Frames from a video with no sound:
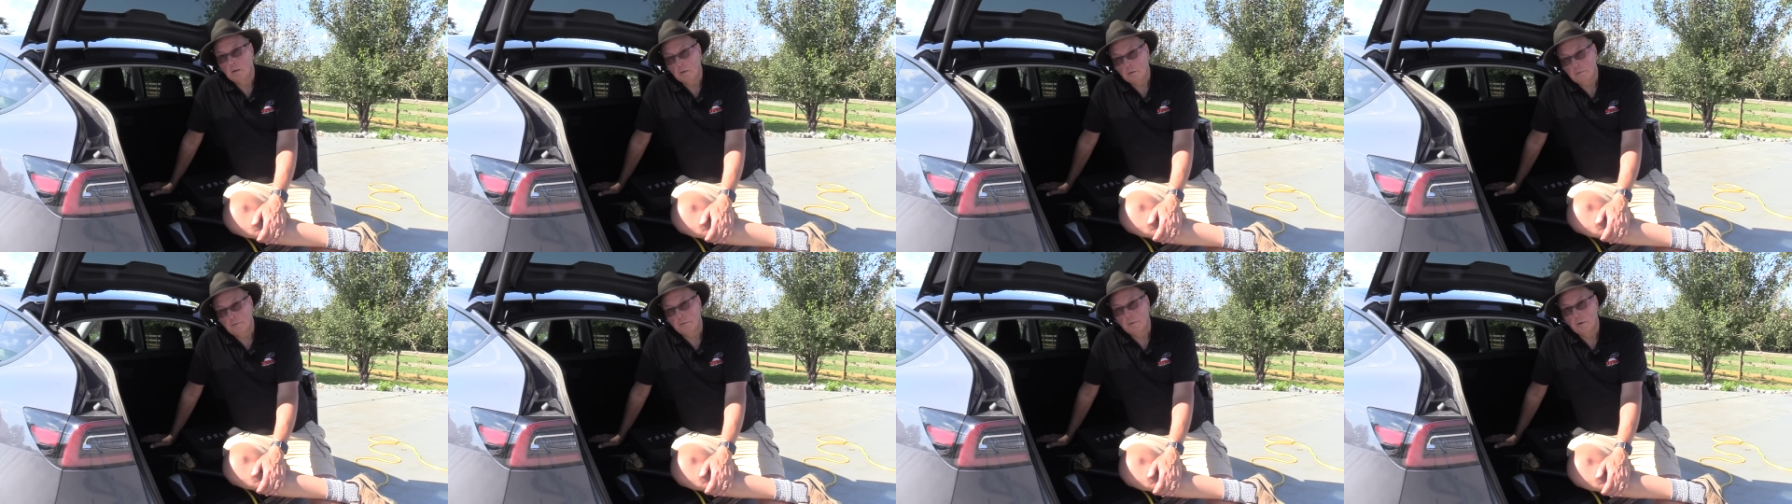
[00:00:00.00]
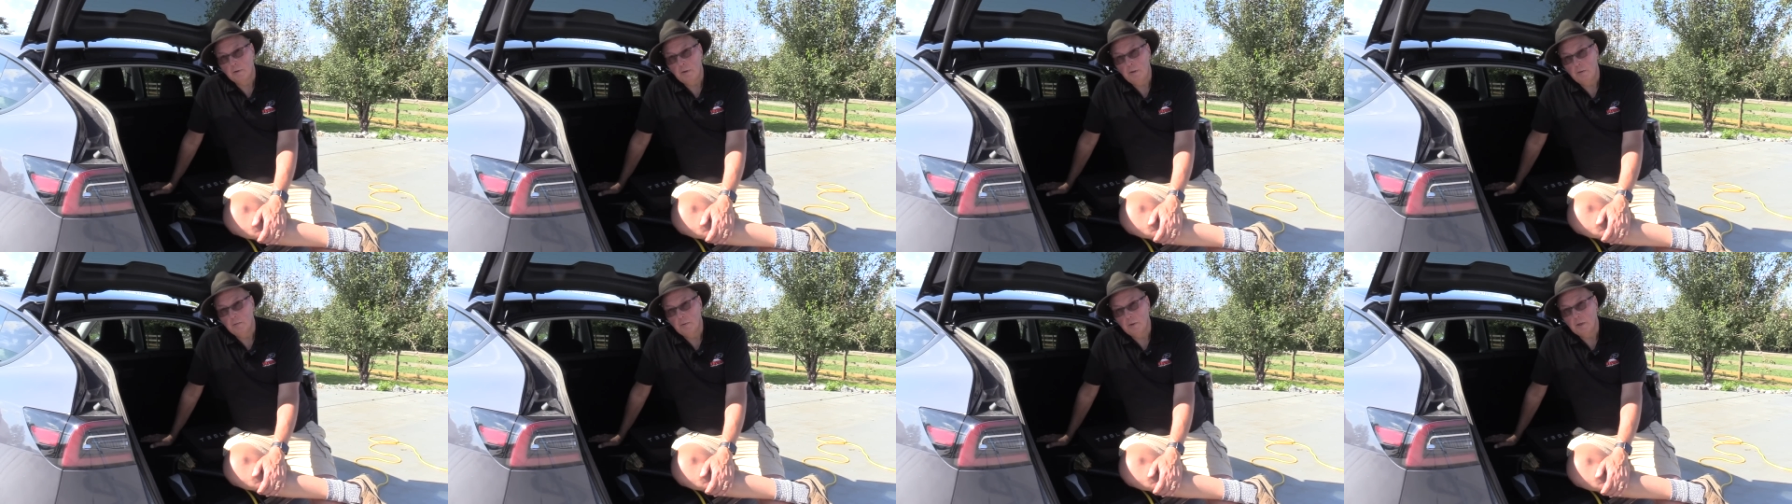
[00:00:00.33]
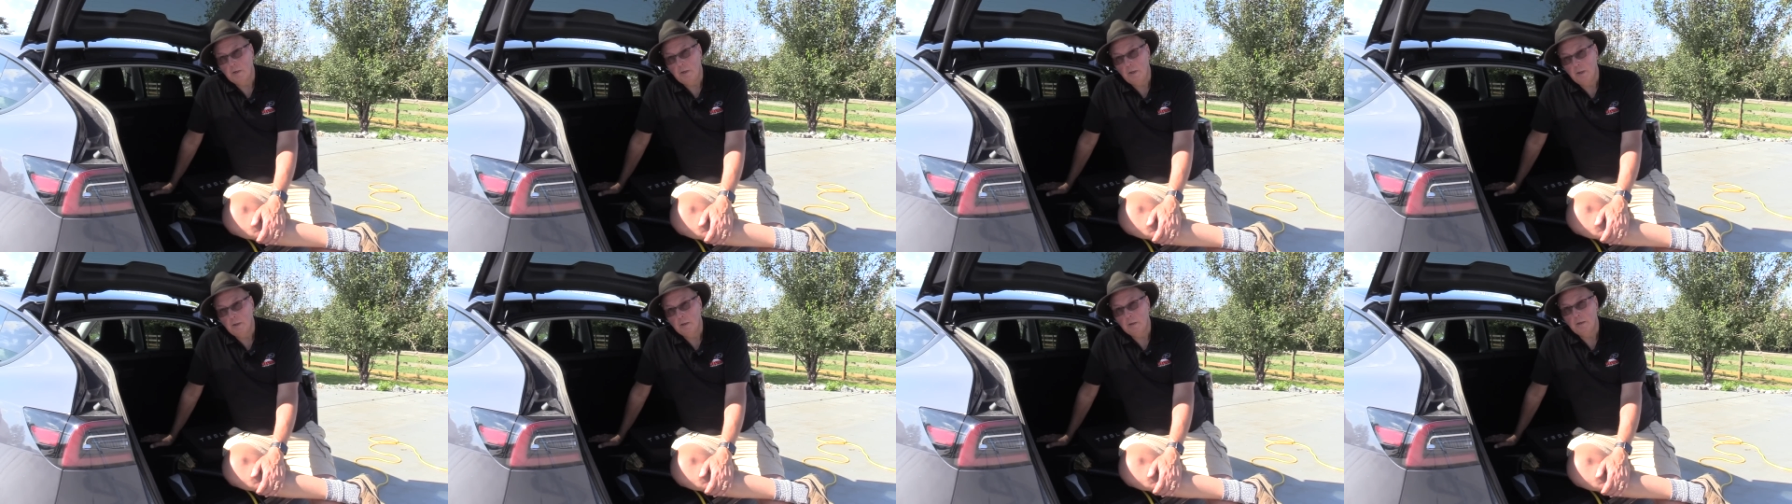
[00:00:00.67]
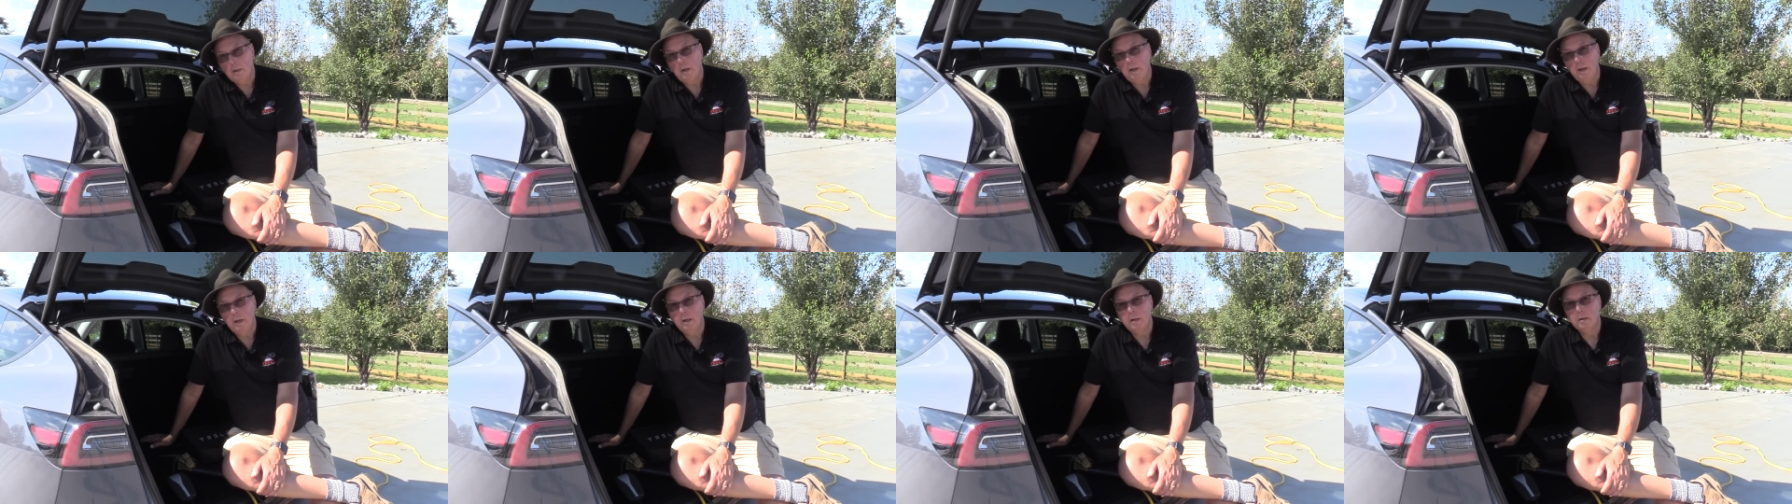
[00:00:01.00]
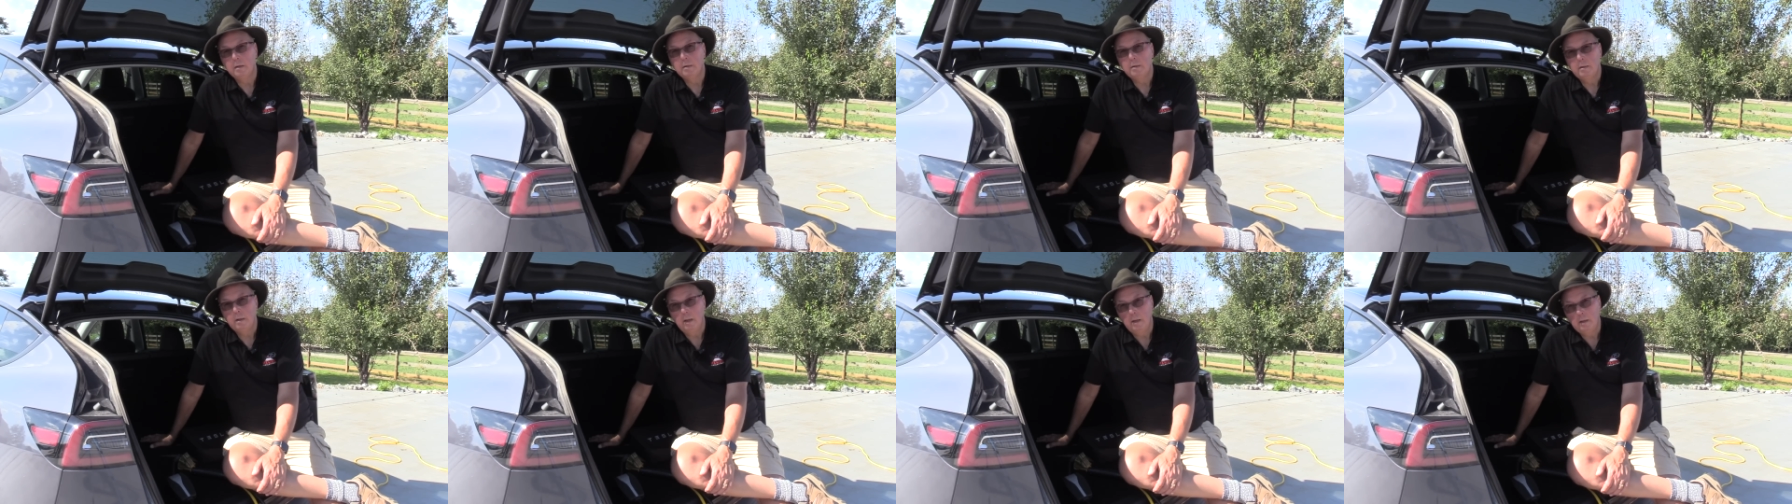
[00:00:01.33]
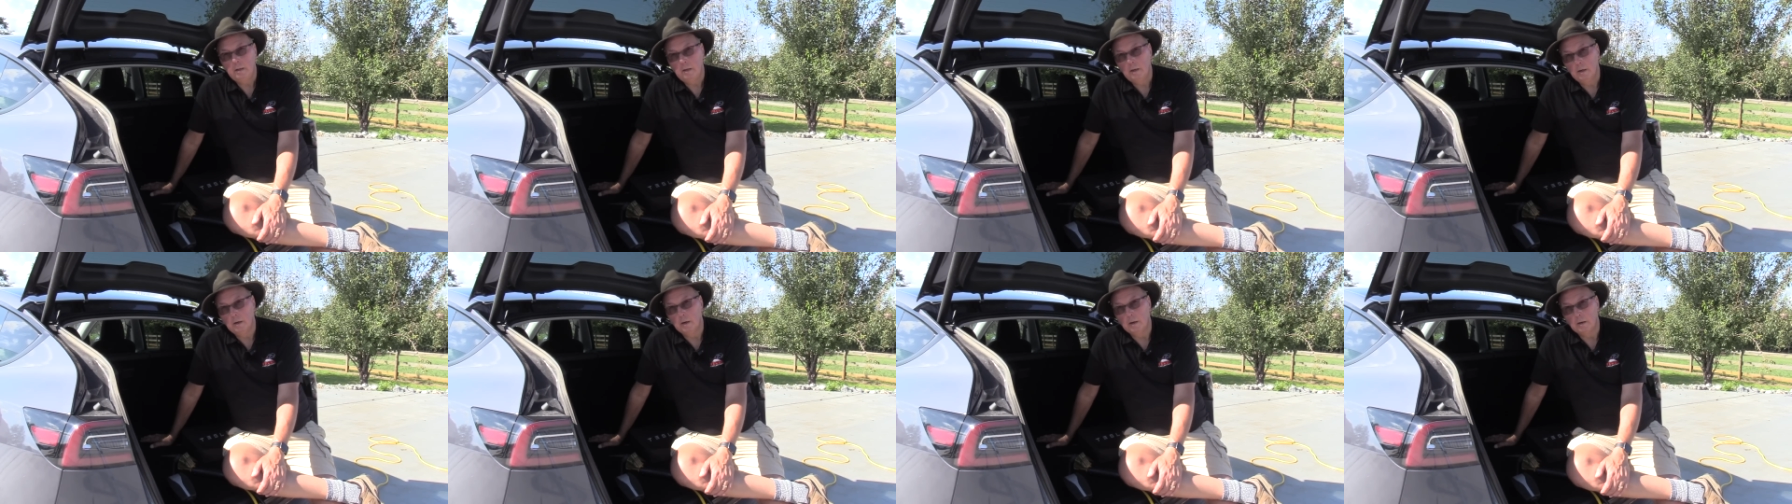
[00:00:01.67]
look for you again and take
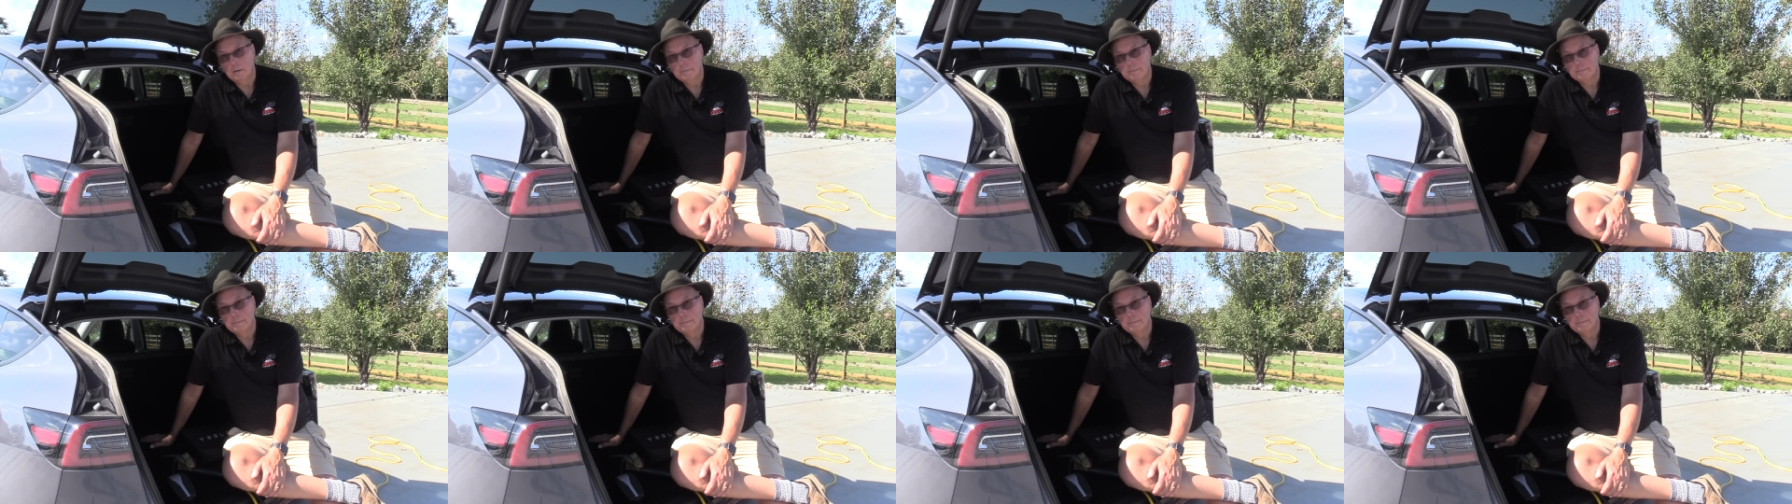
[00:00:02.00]
care.